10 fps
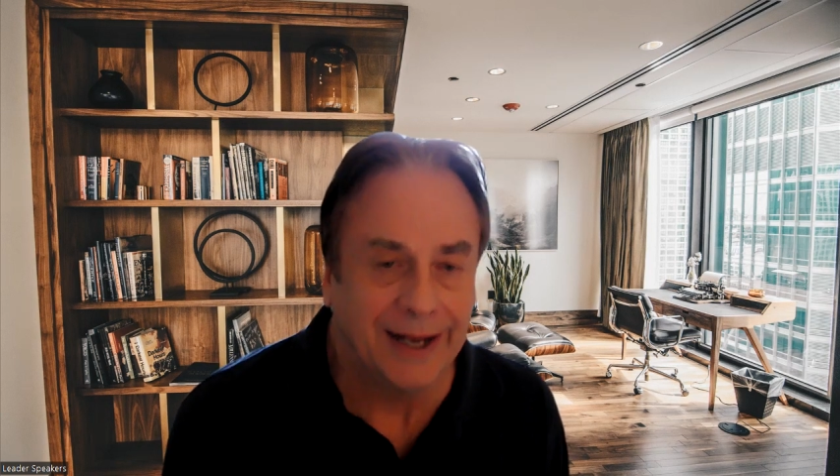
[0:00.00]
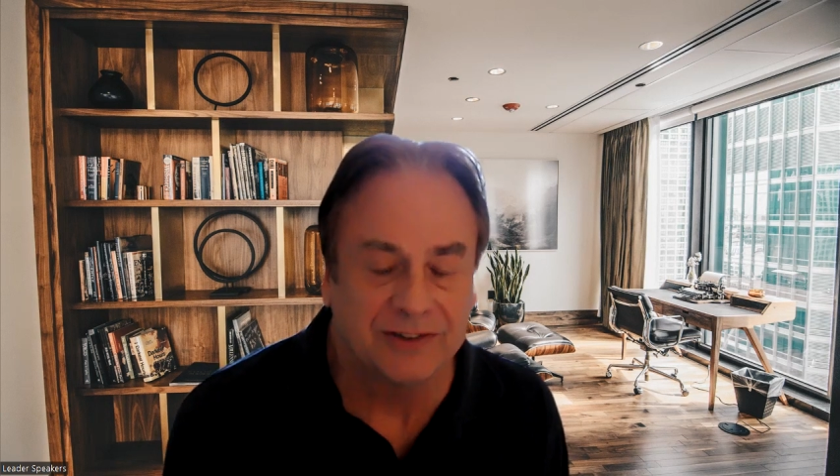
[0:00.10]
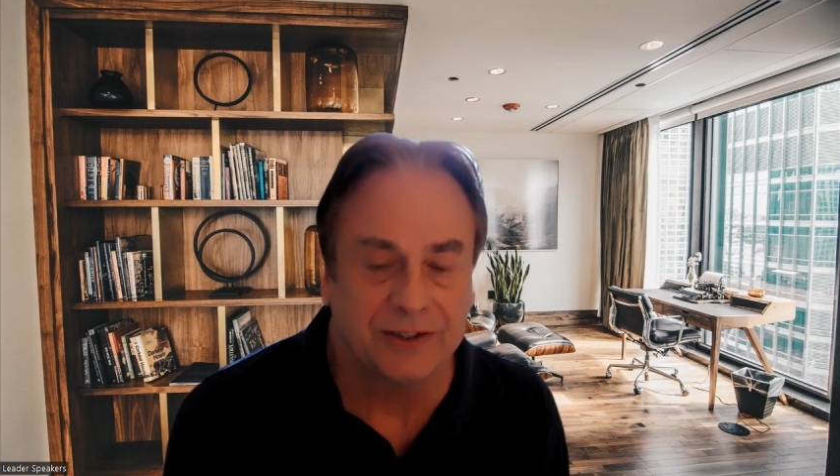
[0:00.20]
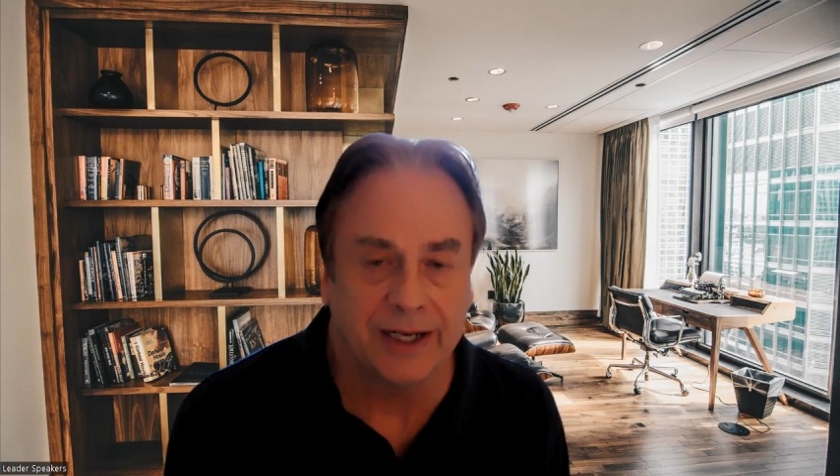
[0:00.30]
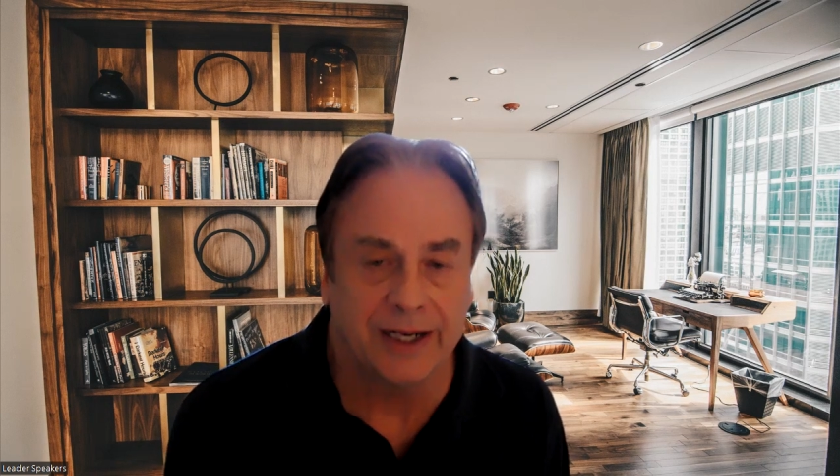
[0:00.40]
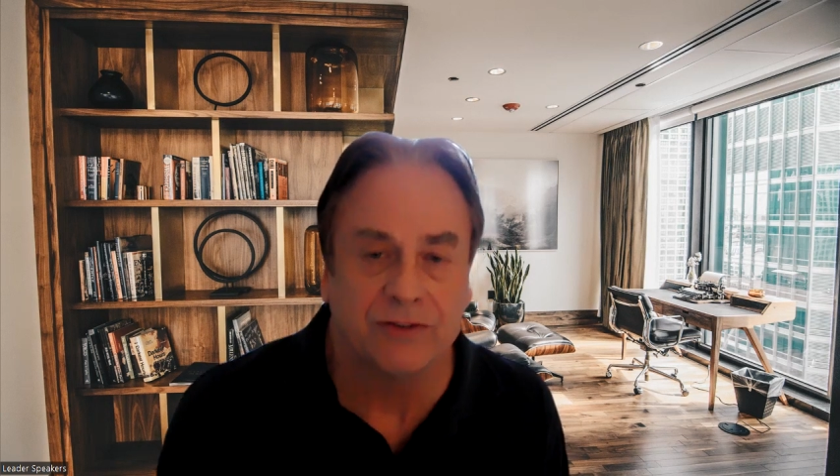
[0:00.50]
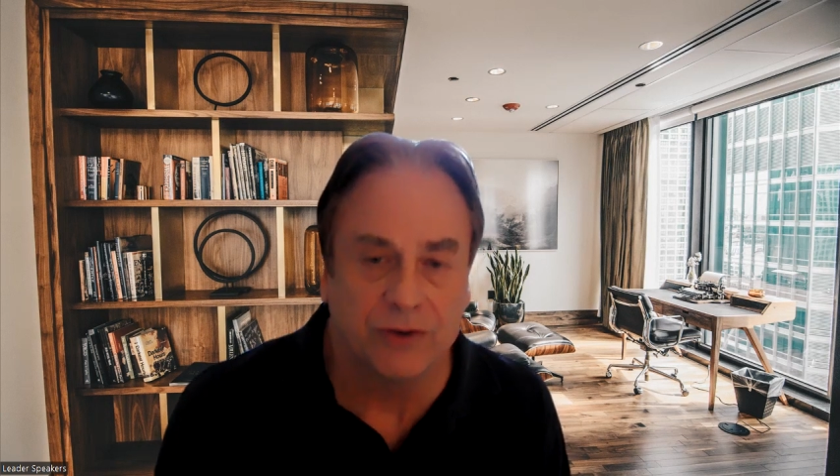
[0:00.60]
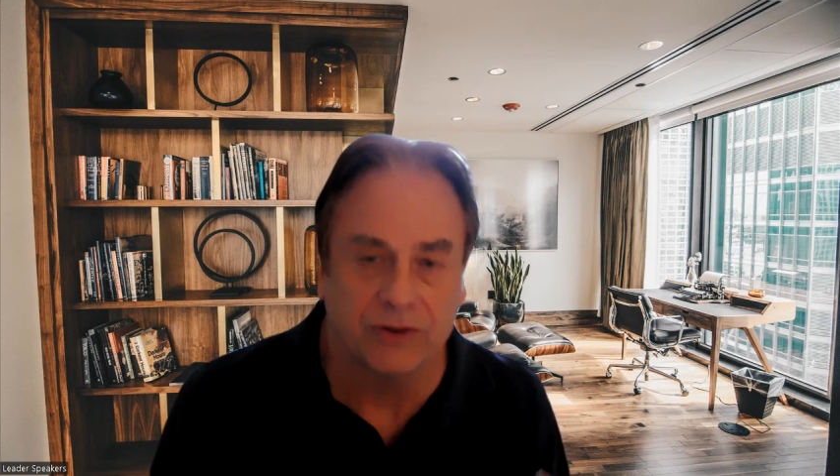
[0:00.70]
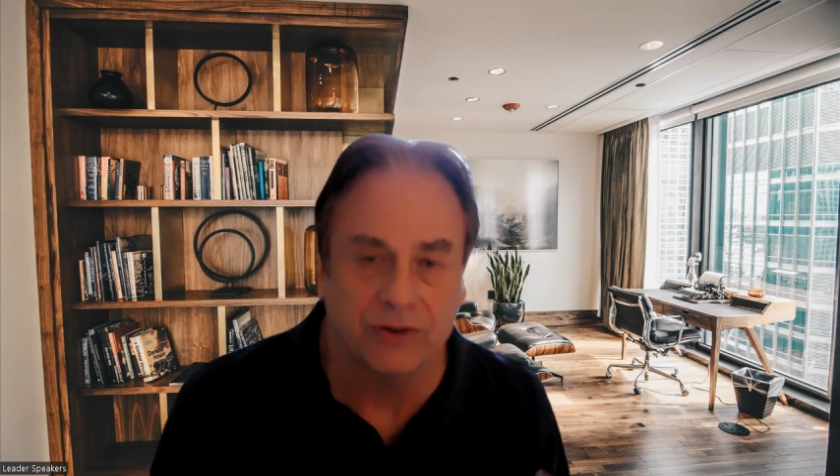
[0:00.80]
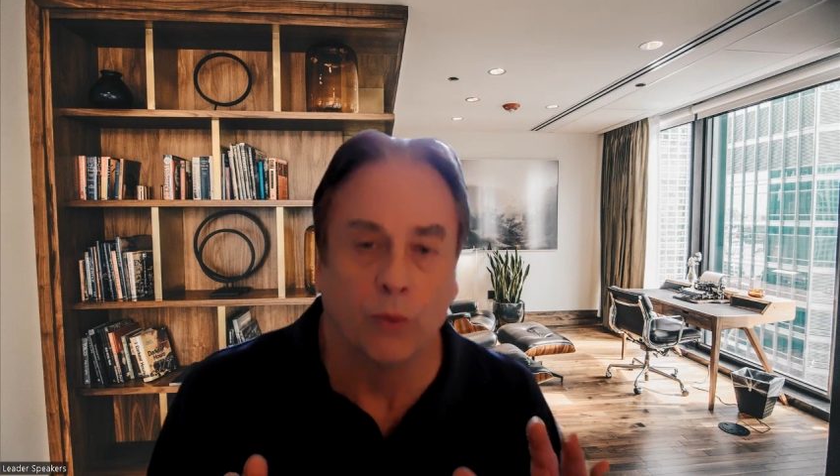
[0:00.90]
Etsy and I
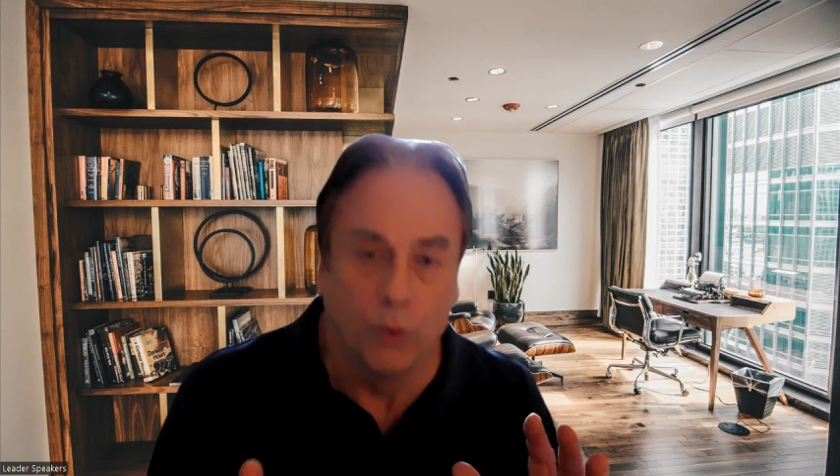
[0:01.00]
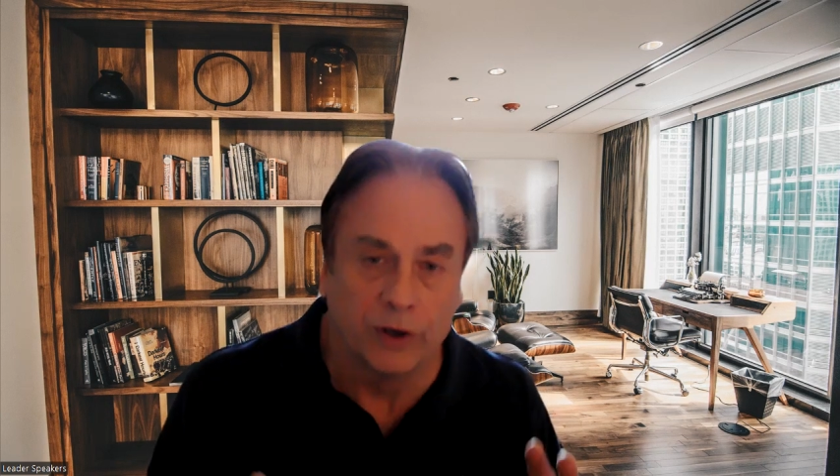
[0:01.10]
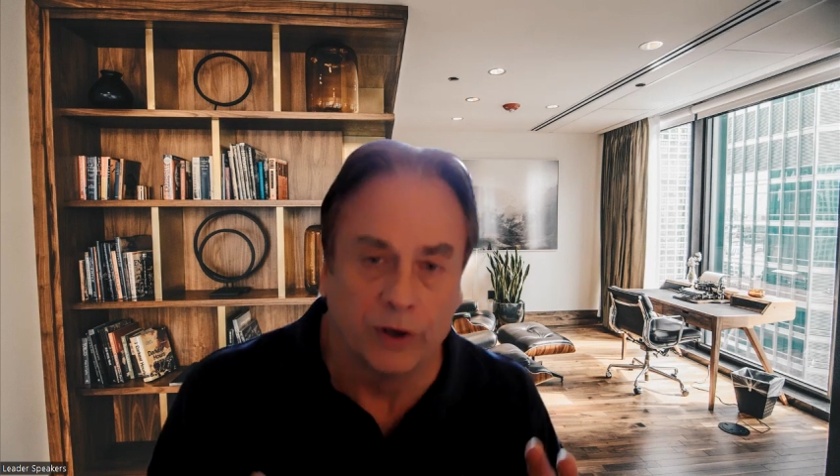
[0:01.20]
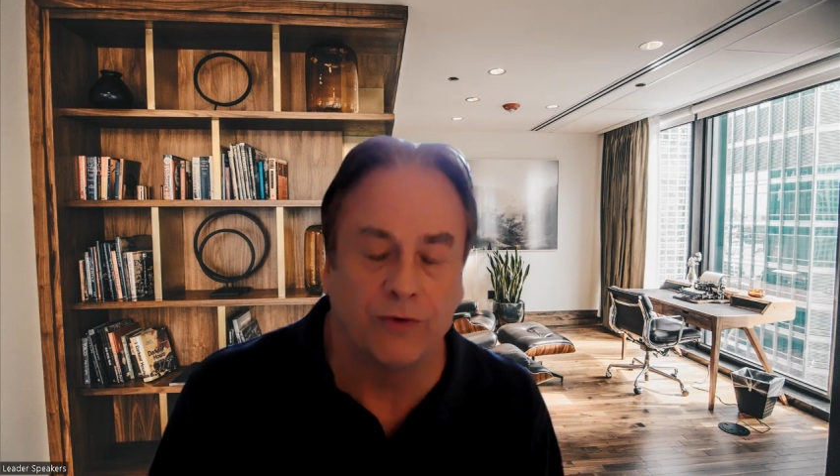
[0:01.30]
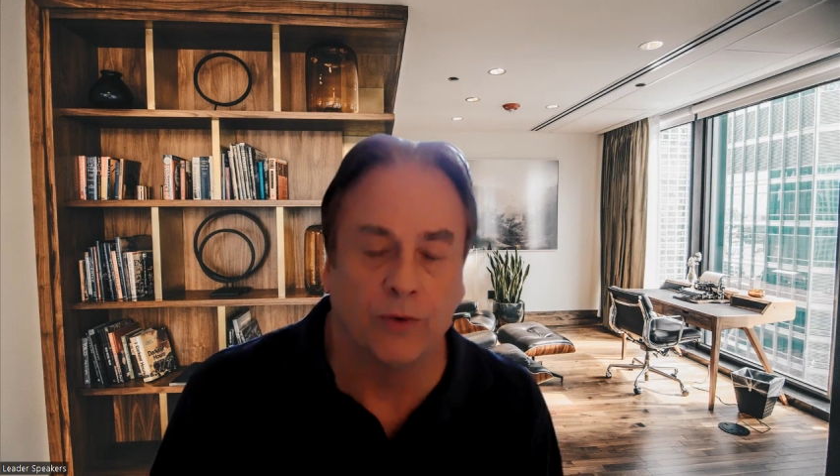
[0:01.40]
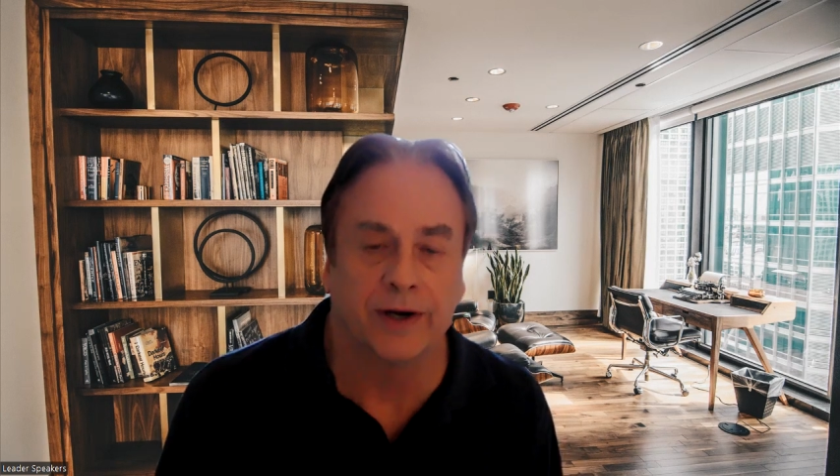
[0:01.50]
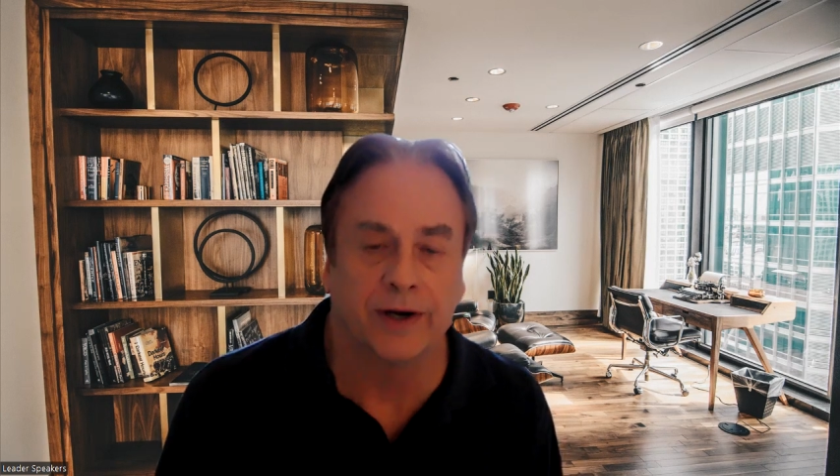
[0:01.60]
took their word for